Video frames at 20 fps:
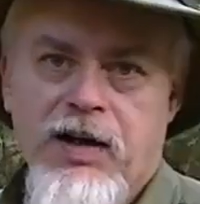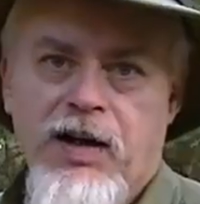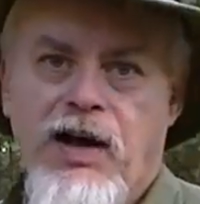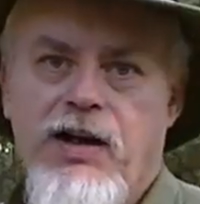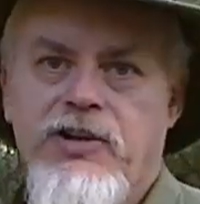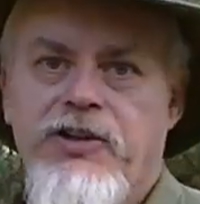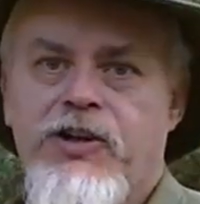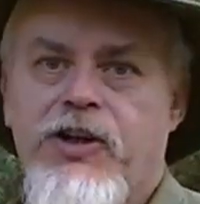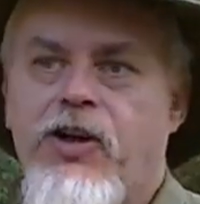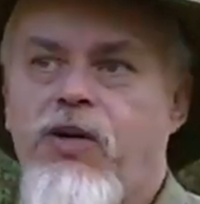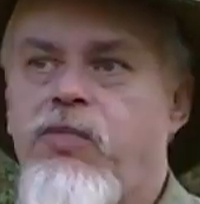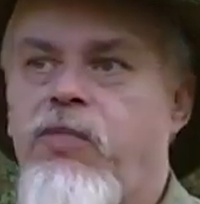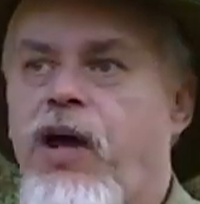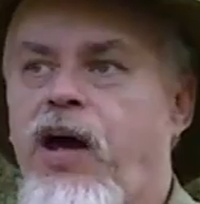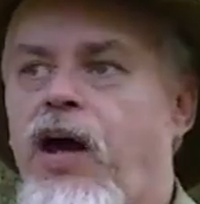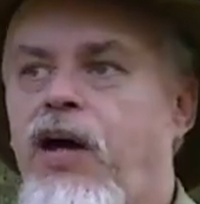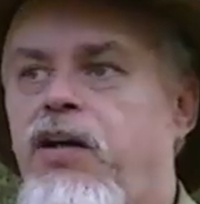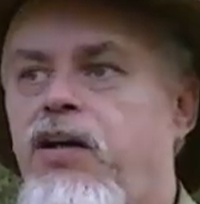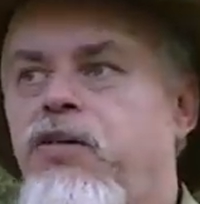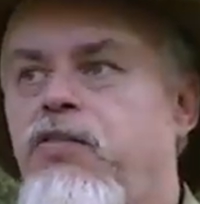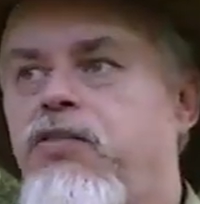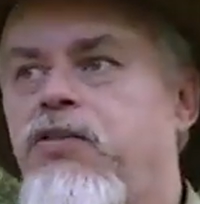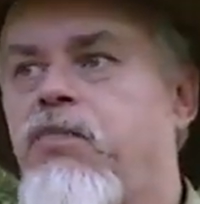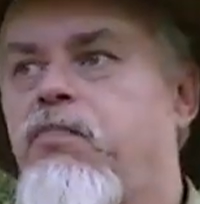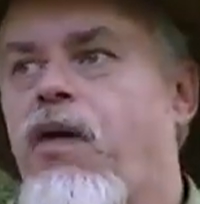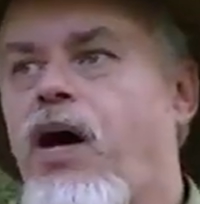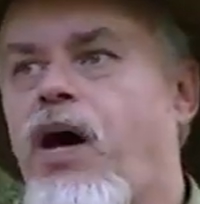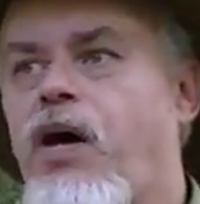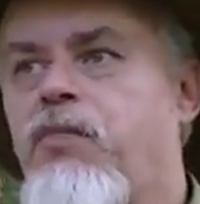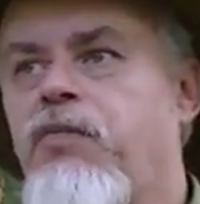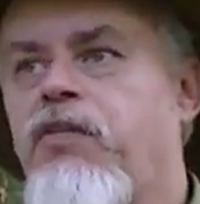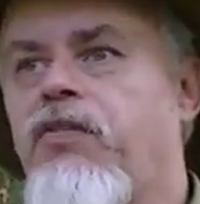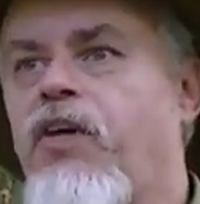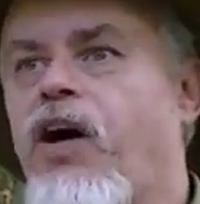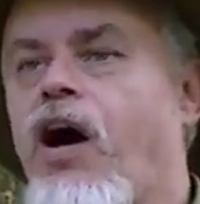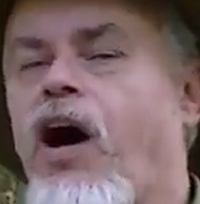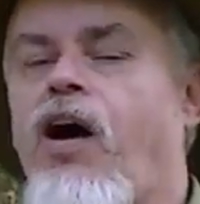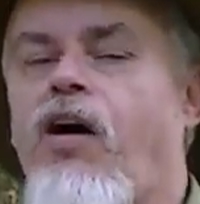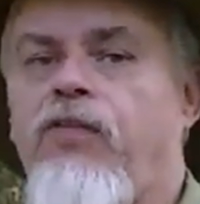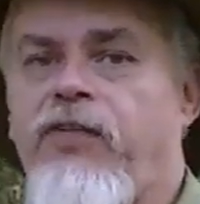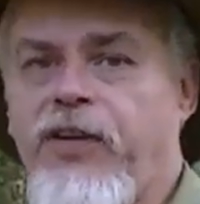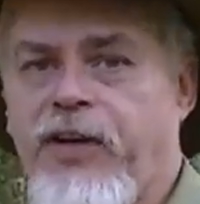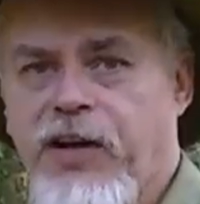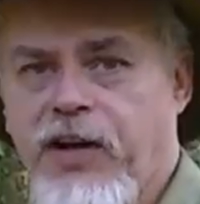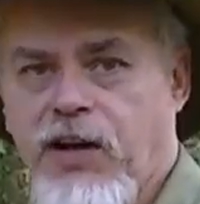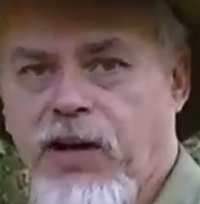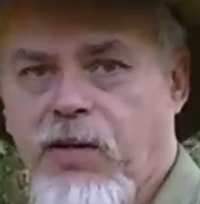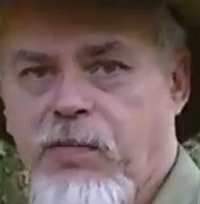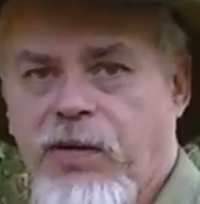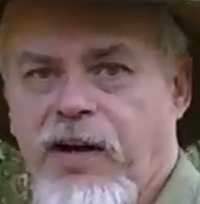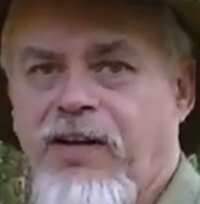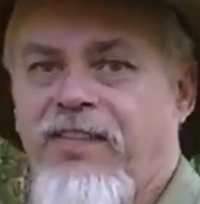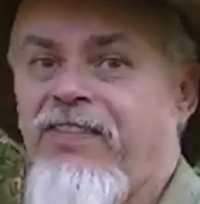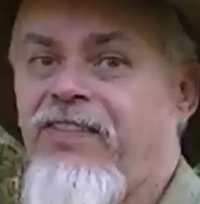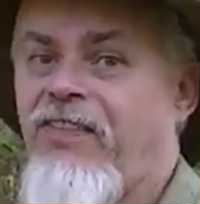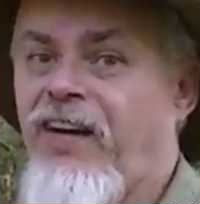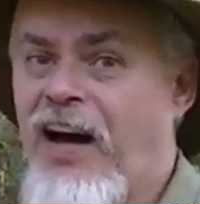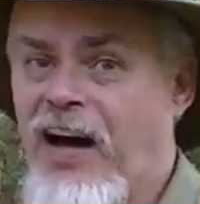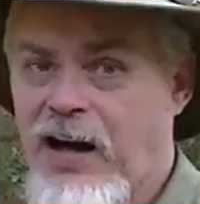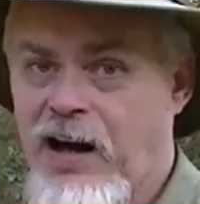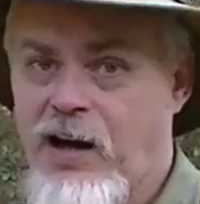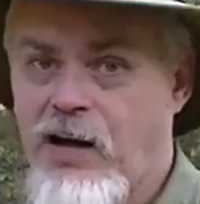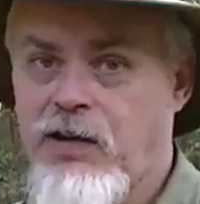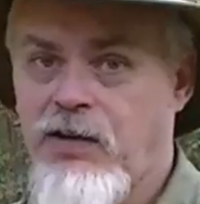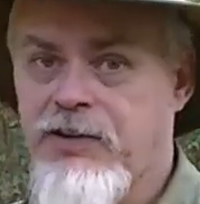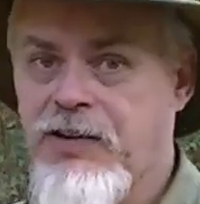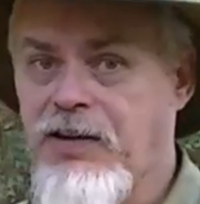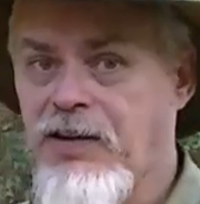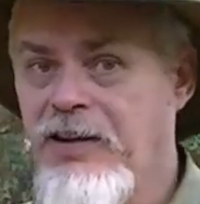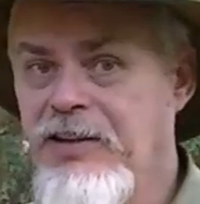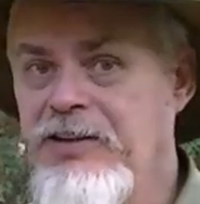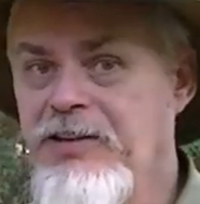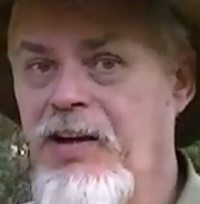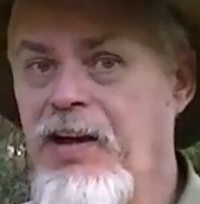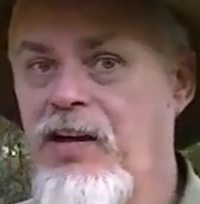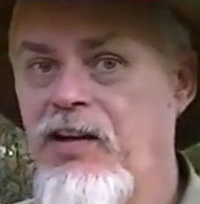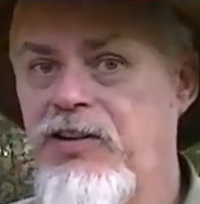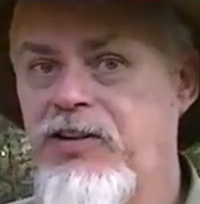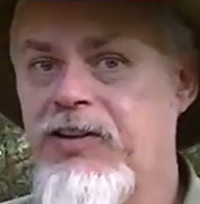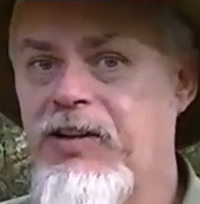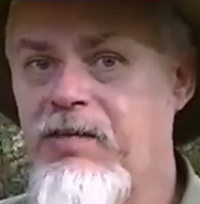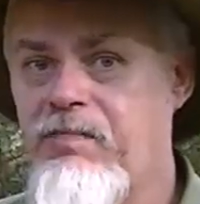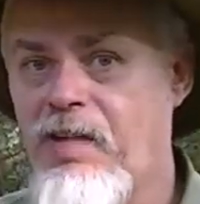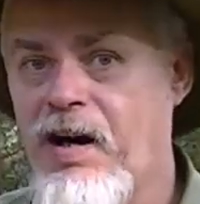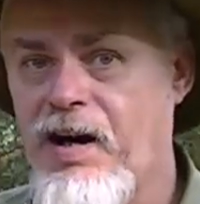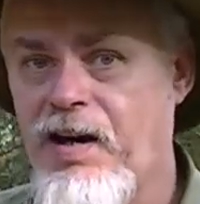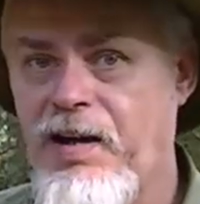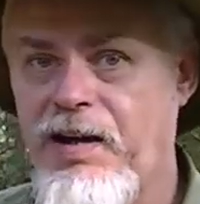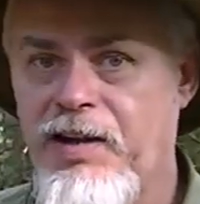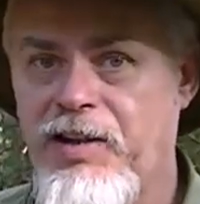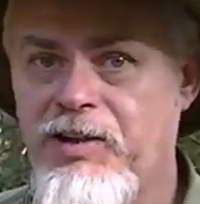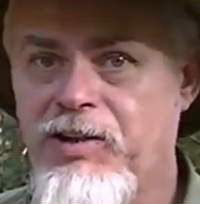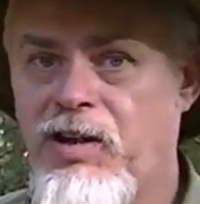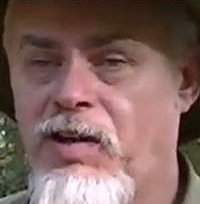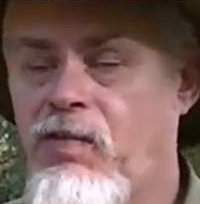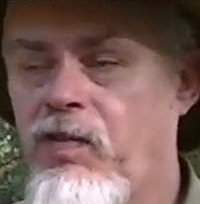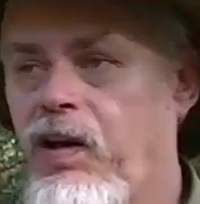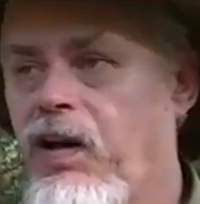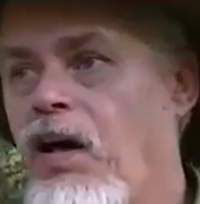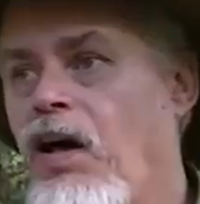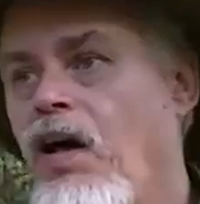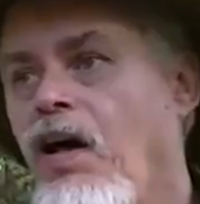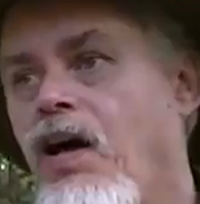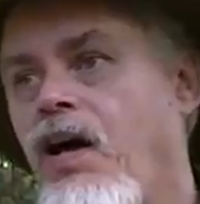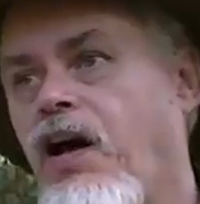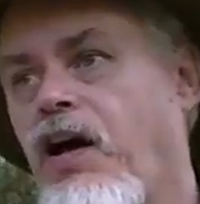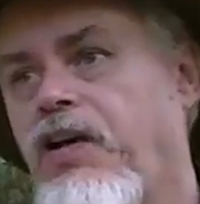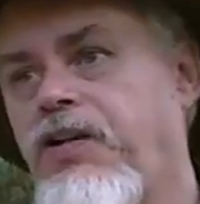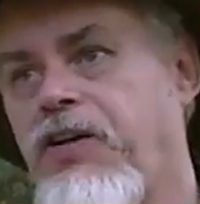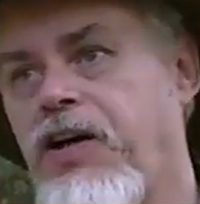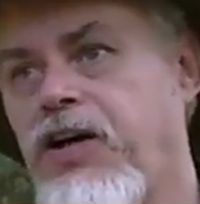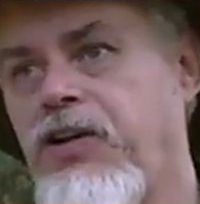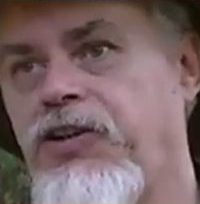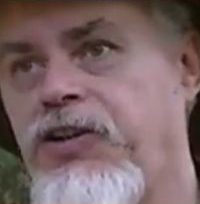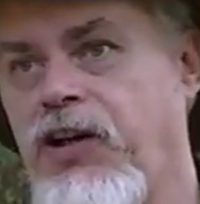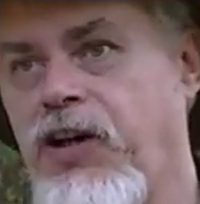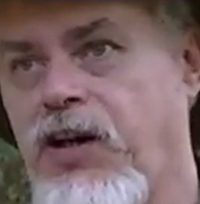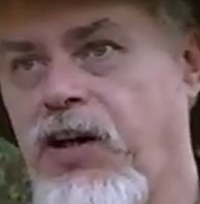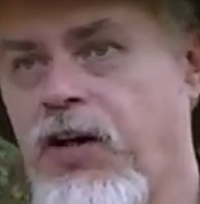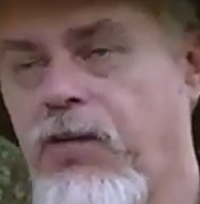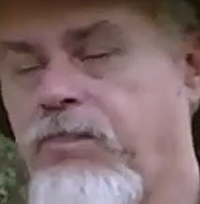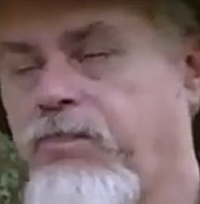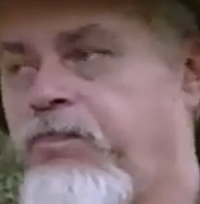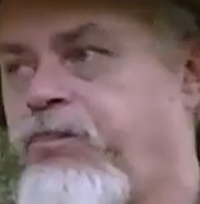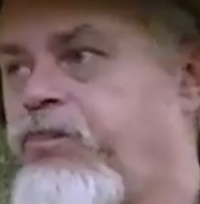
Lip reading: and showed me how to use the bottom of a coffee cup and a file to at least get a semi-edge on it and touch it up.